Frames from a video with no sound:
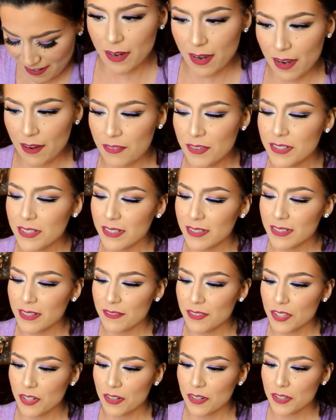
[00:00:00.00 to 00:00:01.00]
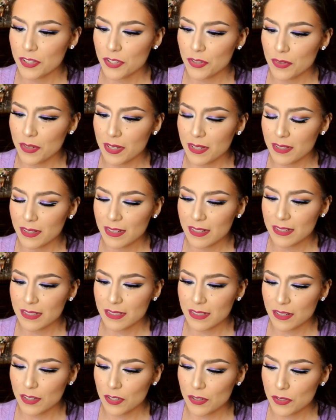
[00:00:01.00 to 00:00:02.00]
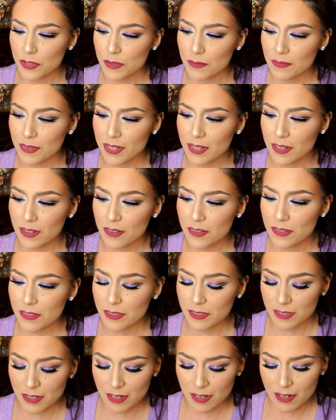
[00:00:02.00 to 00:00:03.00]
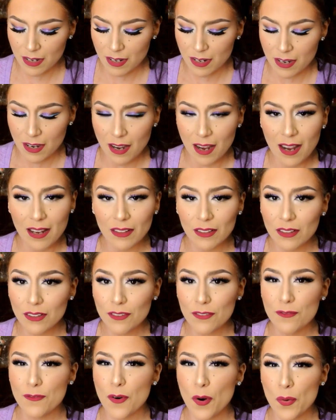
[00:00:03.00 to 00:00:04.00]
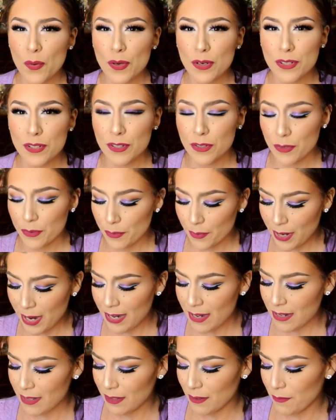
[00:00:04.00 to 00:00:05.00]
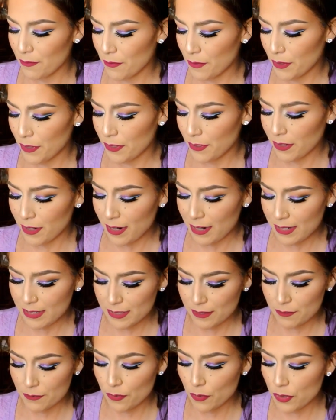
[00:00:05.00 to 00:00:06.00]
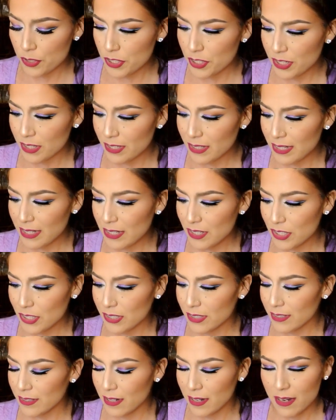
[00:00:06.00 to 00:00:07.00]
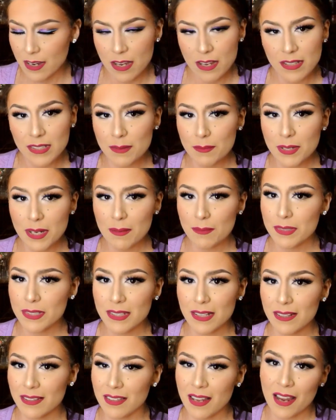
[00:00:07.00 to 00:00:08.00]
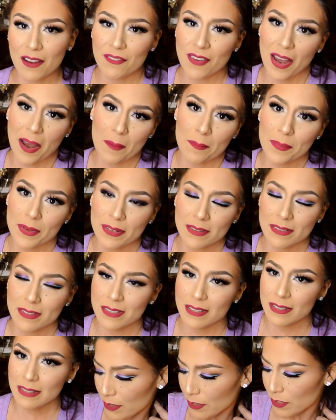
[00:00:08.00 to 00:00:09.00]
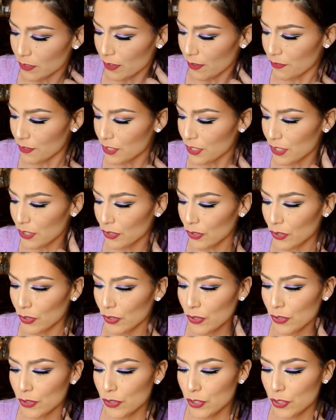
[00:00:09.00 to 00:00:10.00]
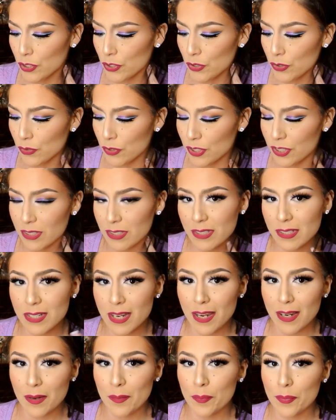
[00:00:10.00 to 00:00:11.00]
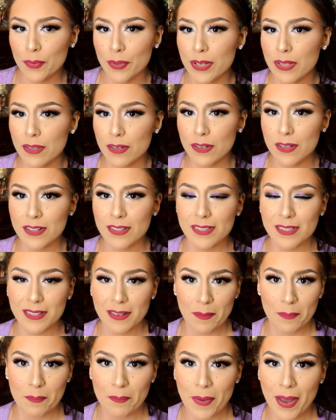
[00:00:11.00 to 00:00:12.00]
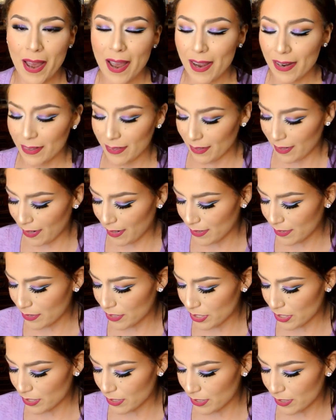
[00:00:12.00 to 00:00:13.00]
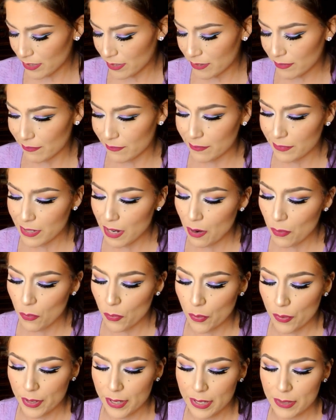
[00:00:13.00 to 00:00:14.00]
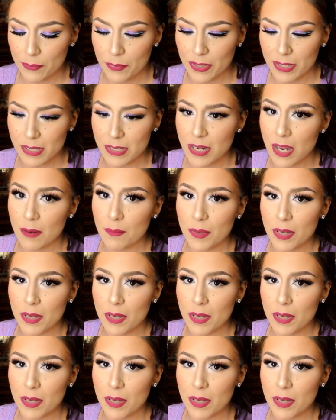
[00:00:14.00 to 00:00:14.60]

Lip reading: Ever since I've started doing these YouTube videos, I look forward to creating them for you guys. Unfortunately, just sometimes life happens, and so I've just learned to just take a breather, step back, and just not worry. And when the time